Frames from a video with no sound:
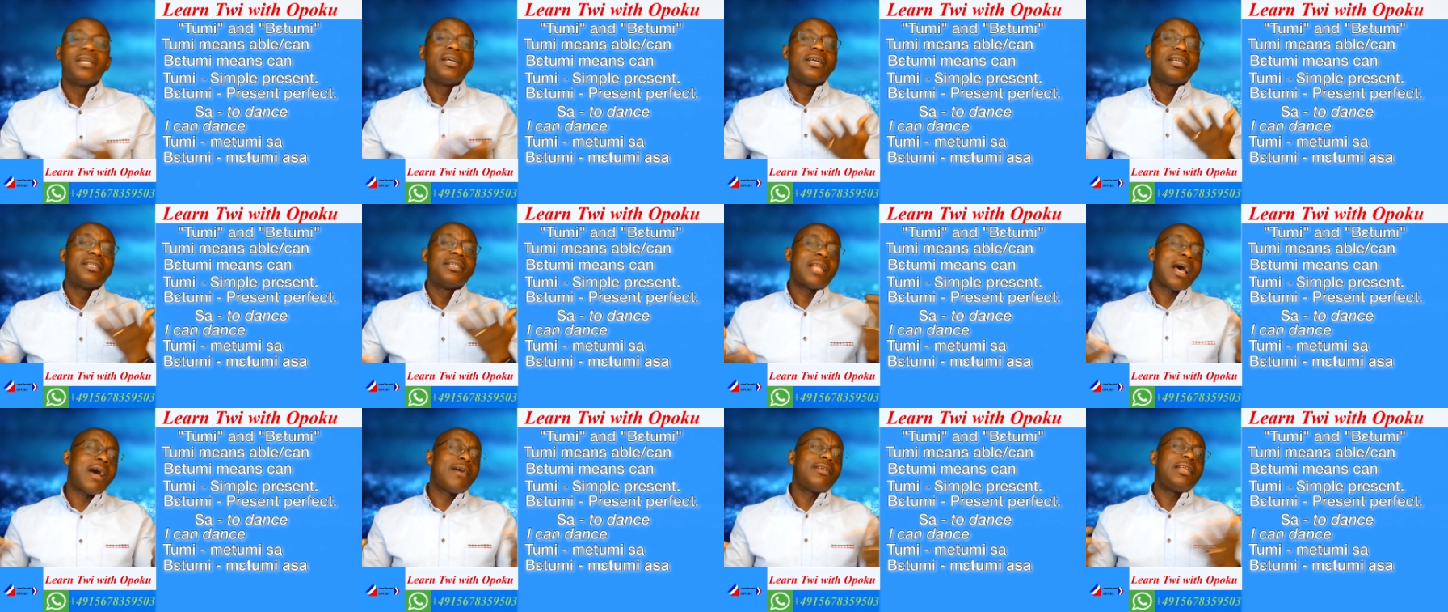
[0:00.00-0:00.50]

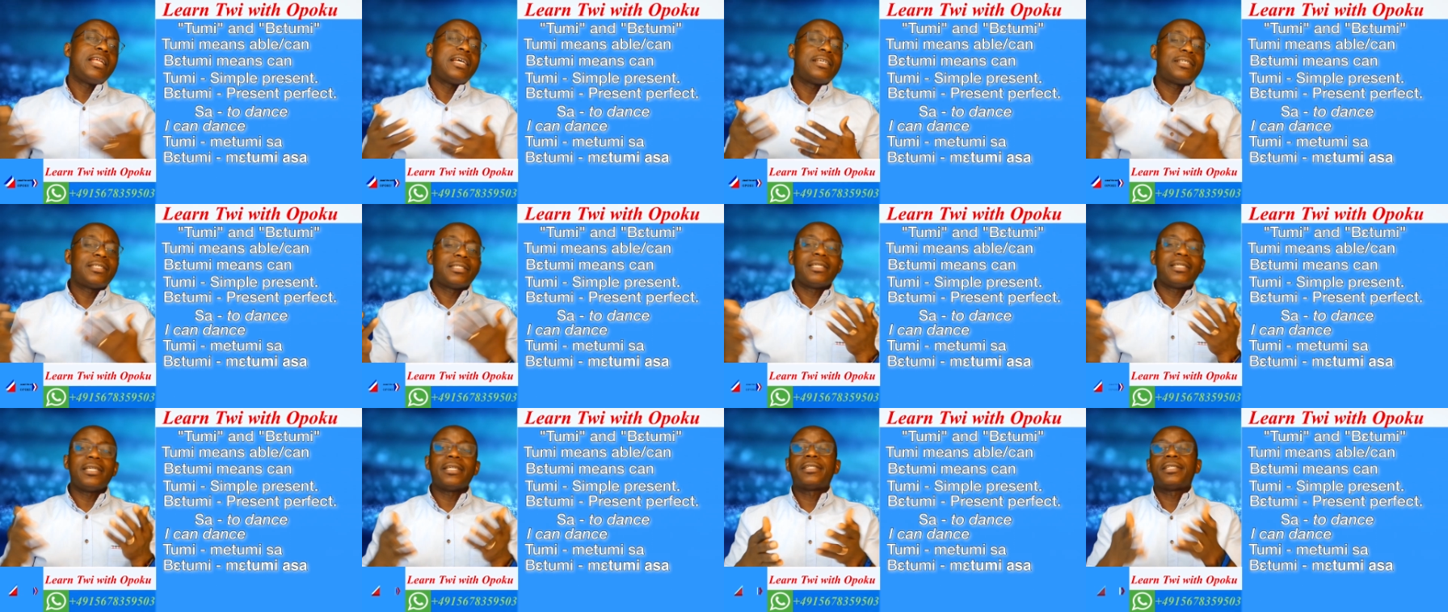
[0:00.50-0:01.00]
Now let's
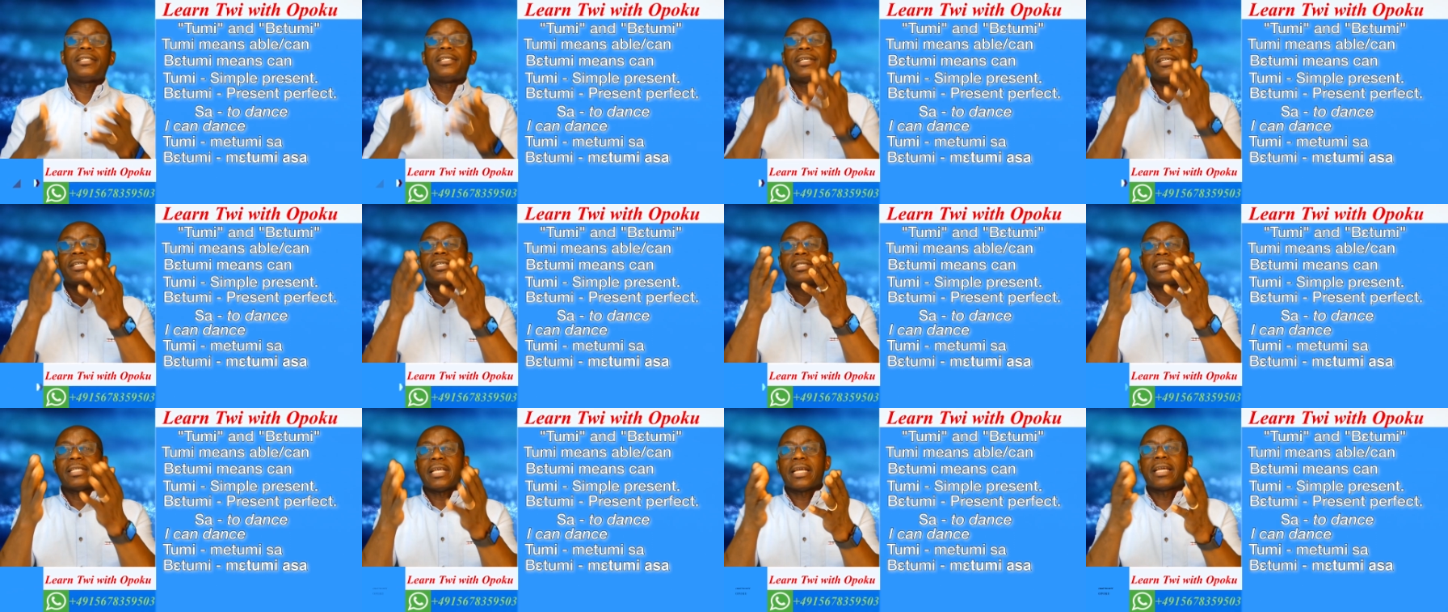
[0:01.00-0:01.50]
take
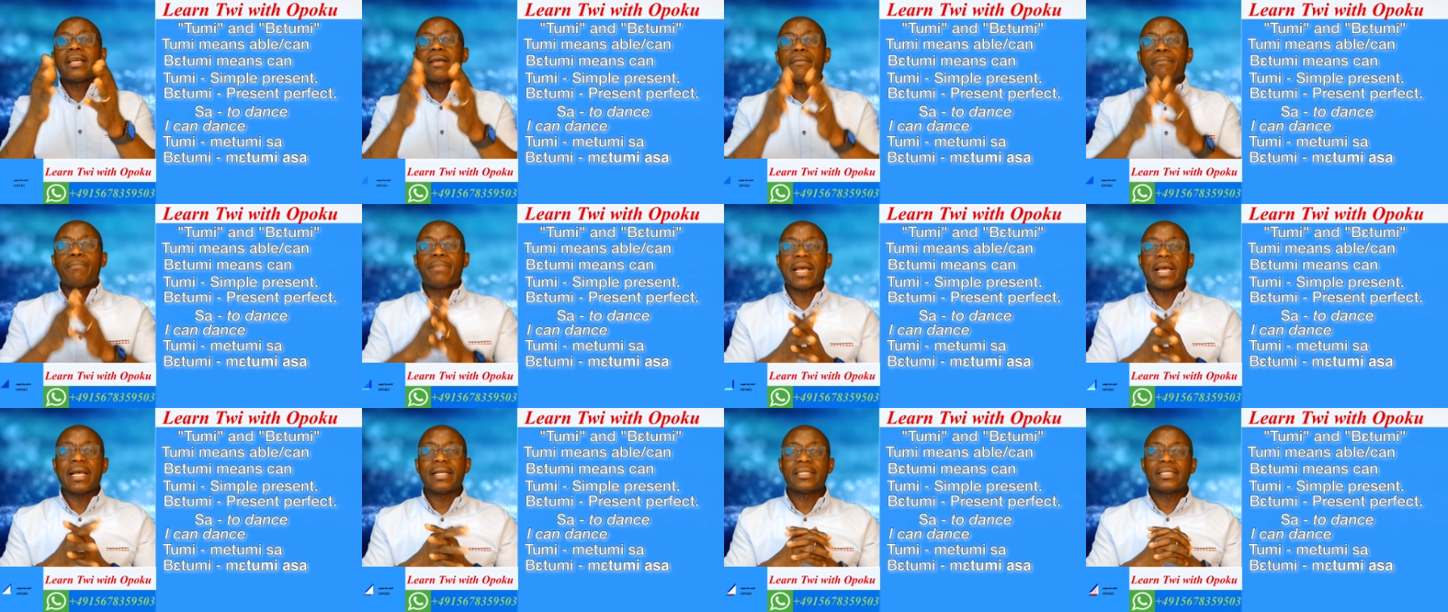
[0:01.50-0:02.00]
second
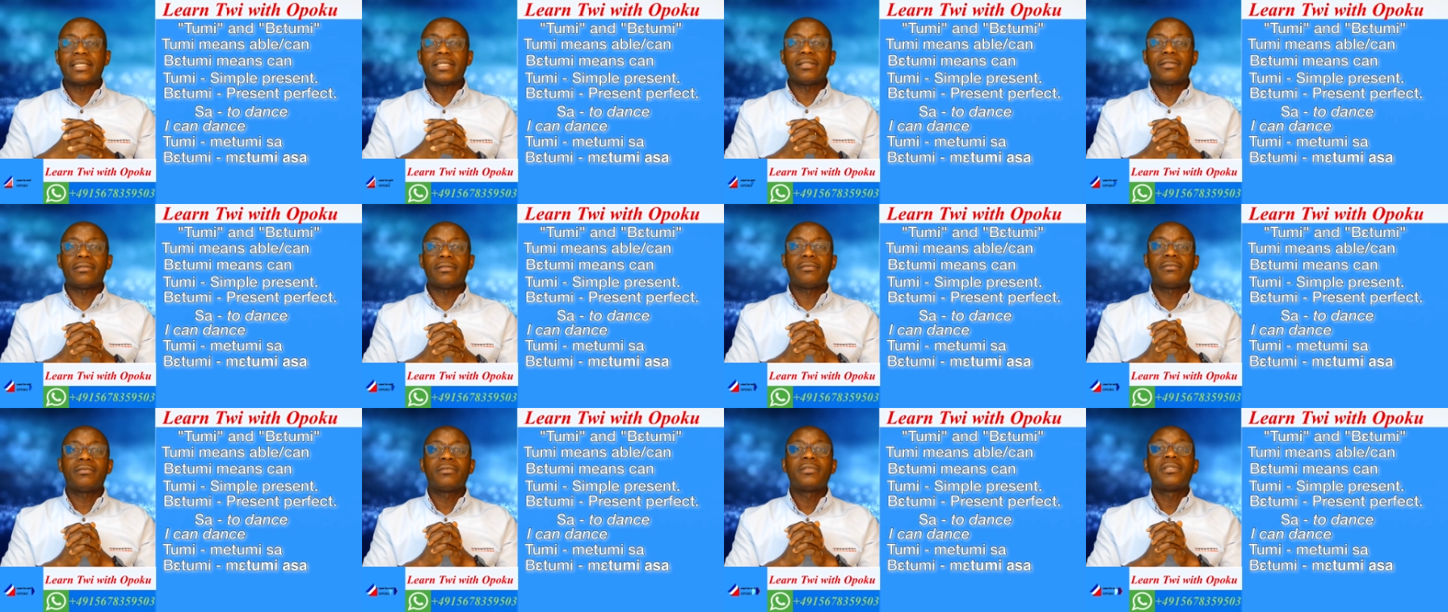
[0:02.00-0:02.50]

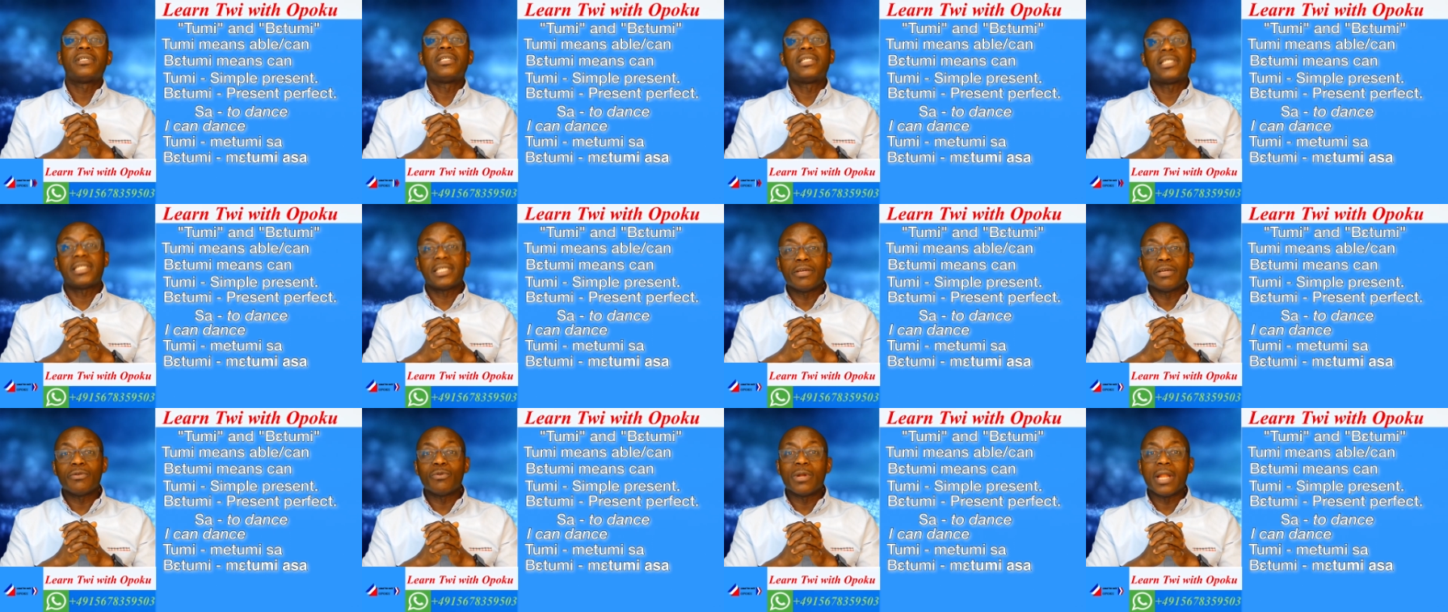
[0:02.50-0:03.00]
person
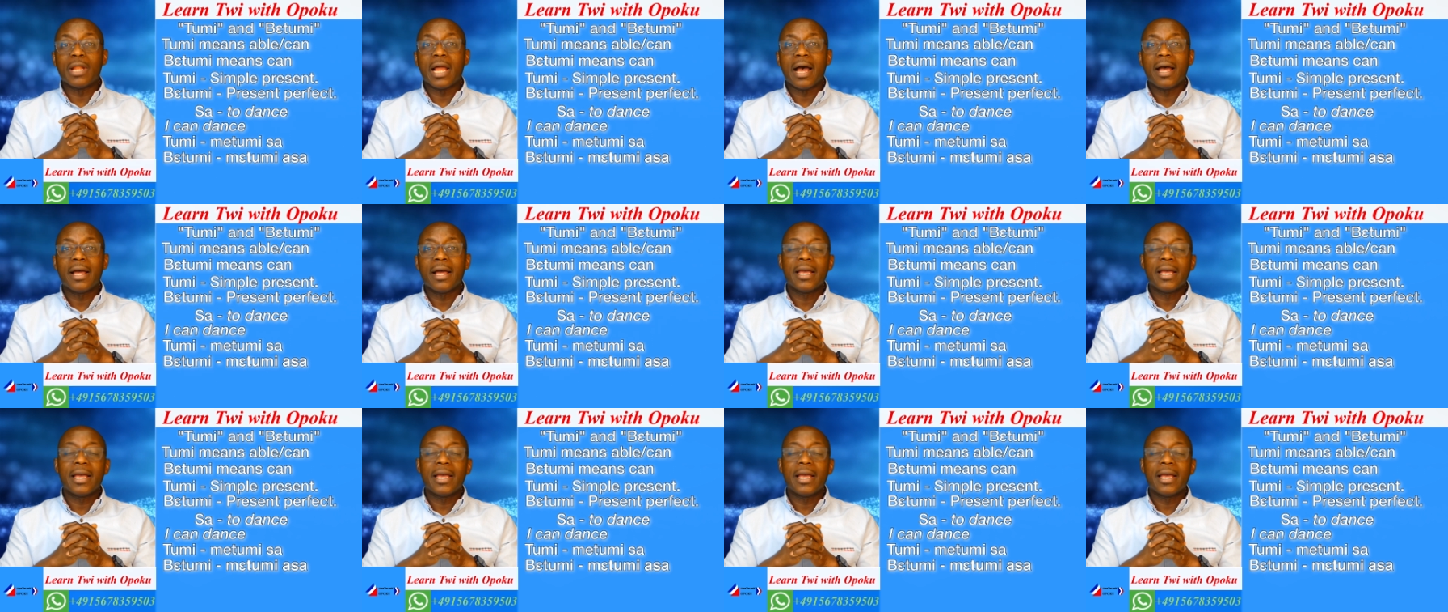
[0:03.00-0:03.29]
singular,